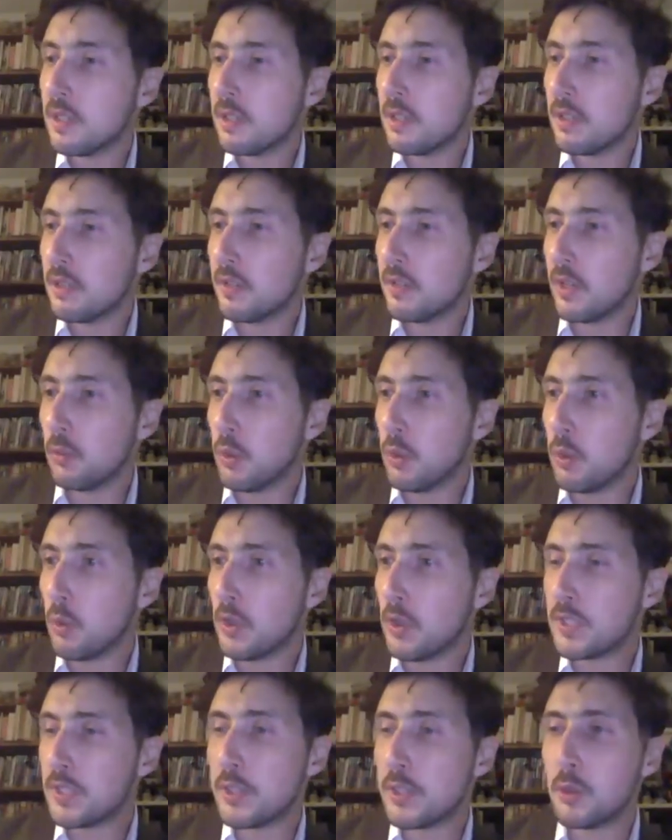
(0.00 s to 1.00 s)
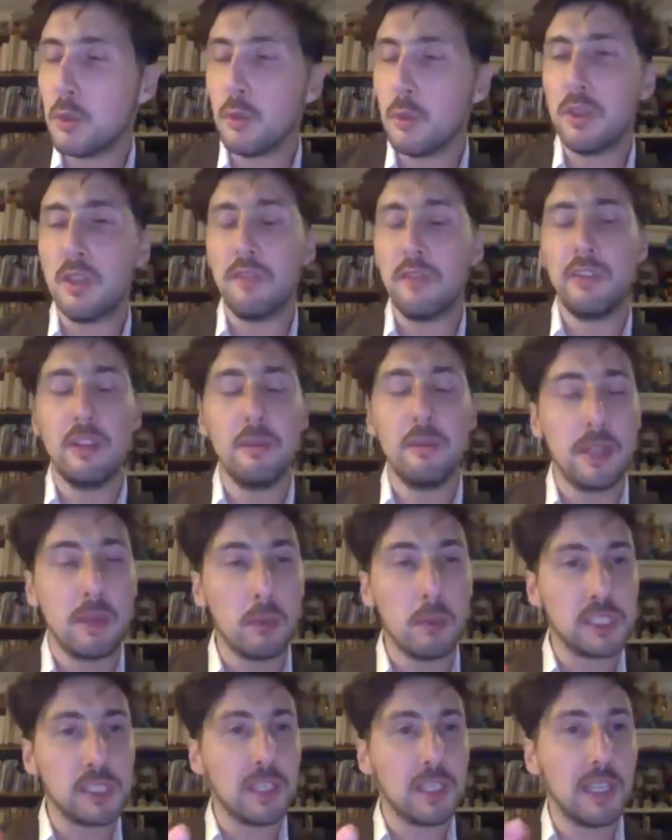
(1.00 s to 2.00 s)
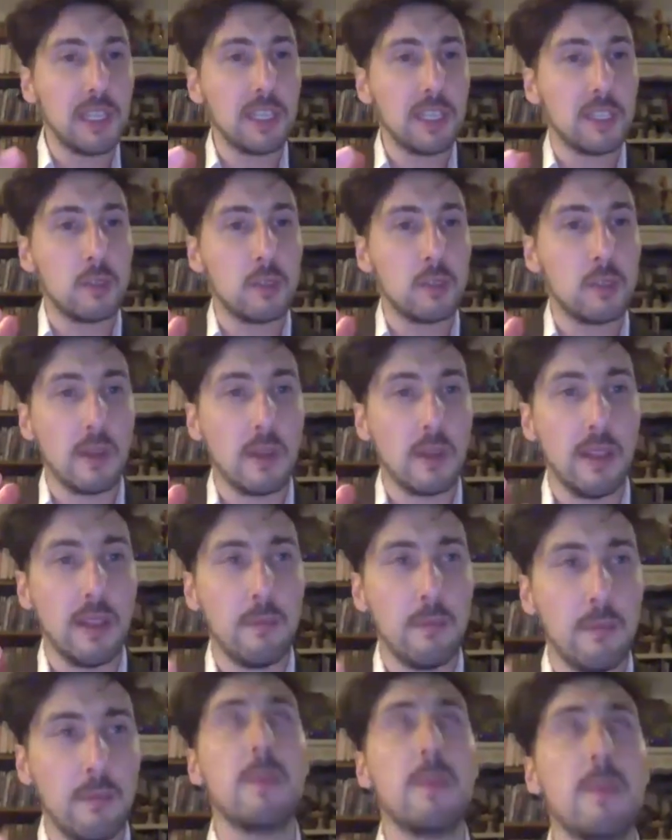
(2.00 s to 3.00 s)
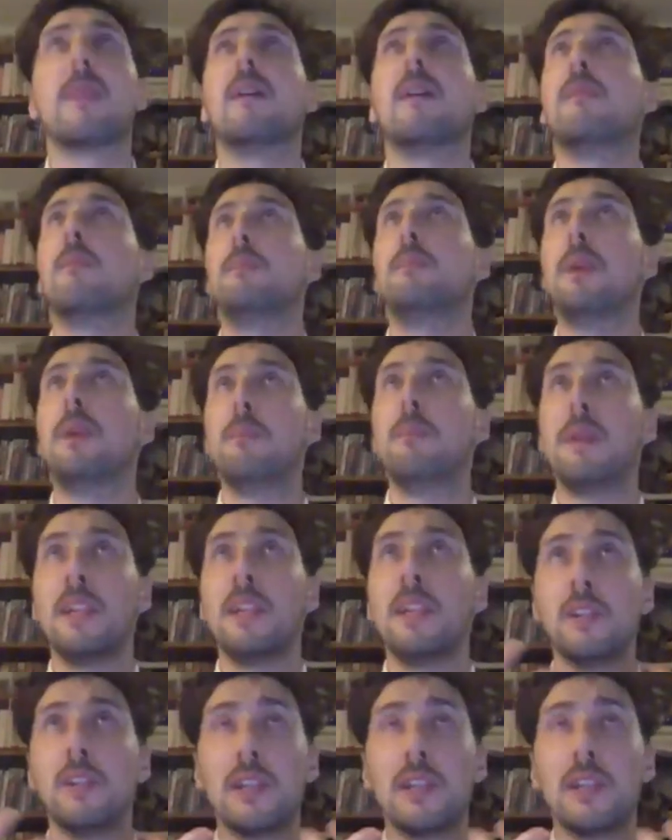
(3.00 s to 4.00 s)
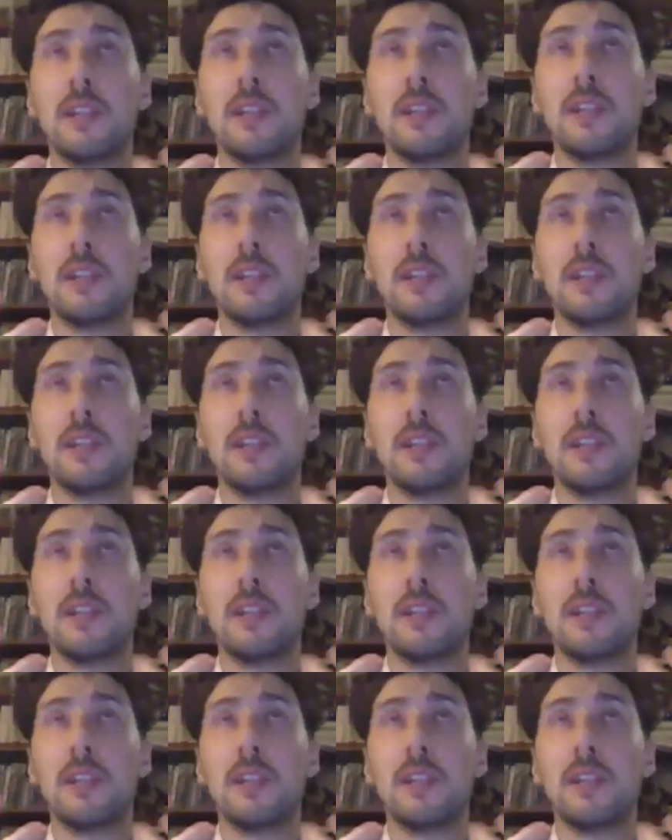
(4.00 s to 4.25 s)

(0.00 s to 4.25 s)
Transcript: that we wanted to do with the film that was like uh, permanently having